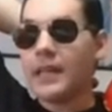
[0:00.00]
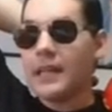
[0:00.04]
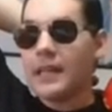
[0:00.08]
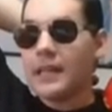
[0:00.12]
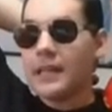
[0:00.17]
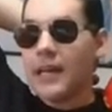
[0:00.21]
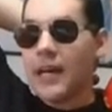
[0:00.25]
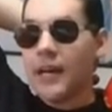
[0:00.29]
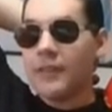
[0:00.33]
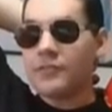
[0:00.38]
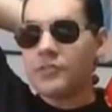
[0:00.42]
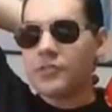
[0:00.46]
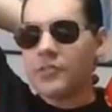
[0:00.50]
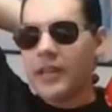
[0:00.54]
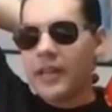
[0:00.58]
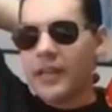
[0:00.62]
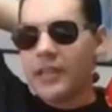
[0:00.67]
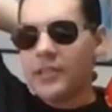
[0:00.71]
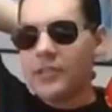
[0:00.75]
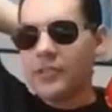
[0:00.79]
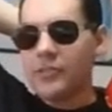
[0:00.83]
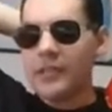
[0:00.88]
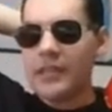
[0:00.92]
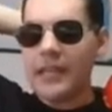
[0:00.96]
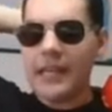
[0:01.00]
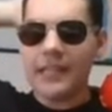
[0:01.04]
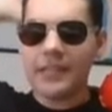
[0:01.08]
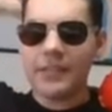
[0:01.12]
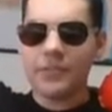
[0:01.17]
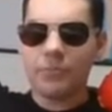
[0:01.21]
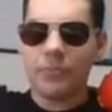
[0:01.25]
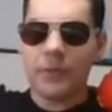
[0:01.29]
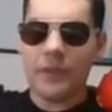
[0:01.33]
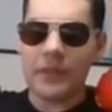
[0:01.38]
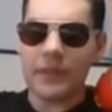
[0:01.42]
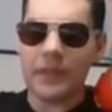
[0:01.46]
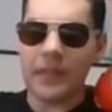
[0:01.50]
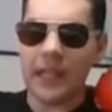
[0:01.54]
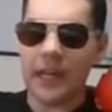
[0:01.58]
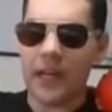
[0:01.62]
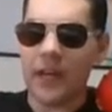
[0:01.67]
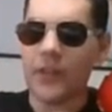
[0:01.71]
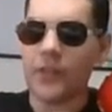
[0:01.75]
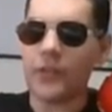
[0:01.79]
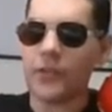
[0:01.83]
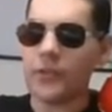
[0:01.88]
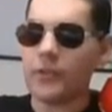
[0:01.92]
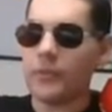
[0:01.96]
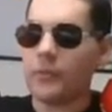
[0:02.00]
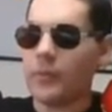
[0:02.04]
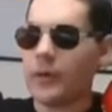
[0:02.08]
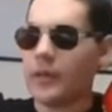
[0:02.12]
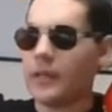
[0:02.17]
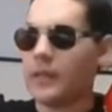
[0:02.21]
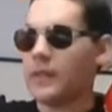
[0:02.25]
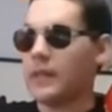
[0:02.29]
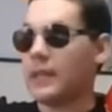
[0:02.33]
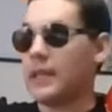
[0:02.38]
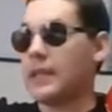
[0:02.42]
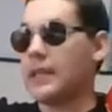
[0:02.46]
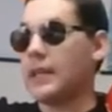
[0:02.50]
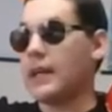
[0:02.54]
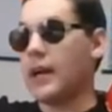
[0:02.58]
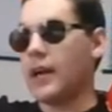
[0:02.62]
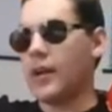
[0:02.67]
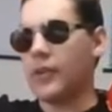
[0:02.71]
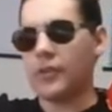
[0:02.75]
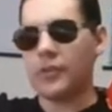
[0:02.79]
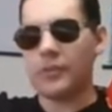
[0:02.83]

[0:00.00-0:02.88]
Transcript: of trying to guess what the other what the other